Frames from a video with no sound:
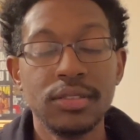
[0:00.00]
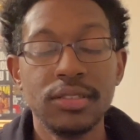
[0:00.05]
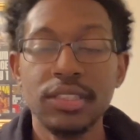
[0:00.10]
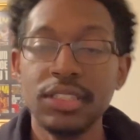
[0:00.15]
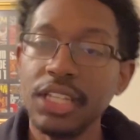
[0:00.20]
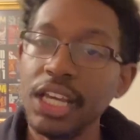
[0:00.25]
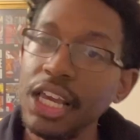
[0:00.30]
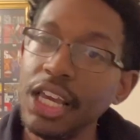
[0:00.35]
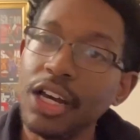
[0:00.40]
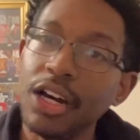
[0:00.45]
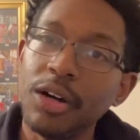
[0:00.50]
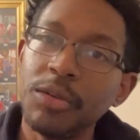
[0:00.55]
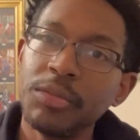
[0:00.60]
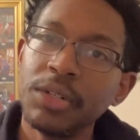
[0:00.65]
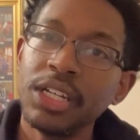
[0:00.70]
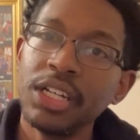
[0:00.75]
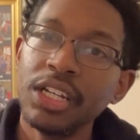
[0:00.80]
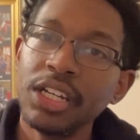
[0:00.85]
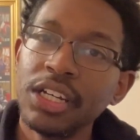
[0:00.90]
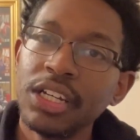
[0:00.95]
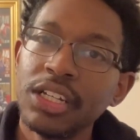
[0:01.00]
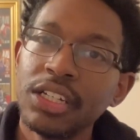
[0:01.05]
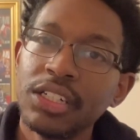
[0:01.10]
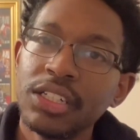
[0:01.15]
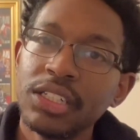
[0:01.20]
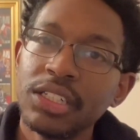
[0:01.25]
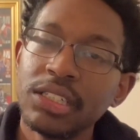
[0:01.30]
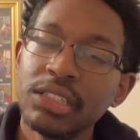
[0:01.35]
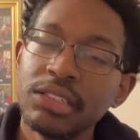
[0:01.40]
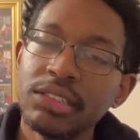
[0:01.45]
Damn.
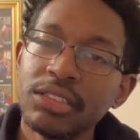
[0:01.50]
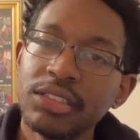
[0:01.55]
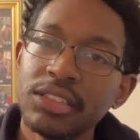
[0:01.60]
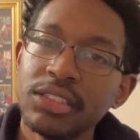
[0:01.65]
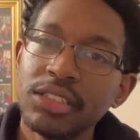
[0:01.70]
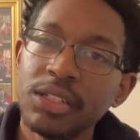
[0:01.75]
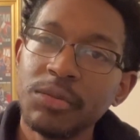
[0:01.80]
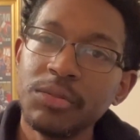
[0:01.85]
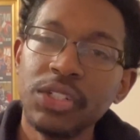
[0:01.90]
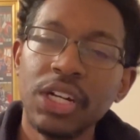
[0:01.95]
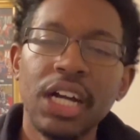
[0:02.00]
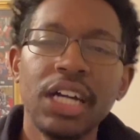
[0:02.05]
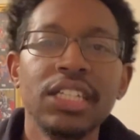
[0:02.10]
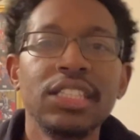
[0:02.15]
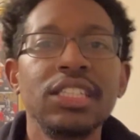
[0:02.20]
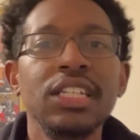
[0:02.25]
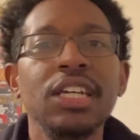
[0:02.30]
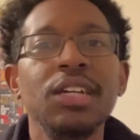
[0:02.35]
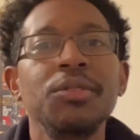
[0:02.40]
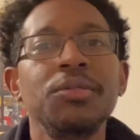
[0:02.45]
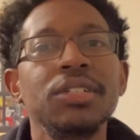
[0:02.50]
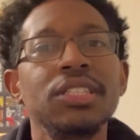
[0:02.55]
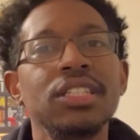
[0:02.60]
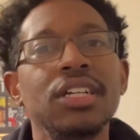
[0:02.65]
I'm trying to think.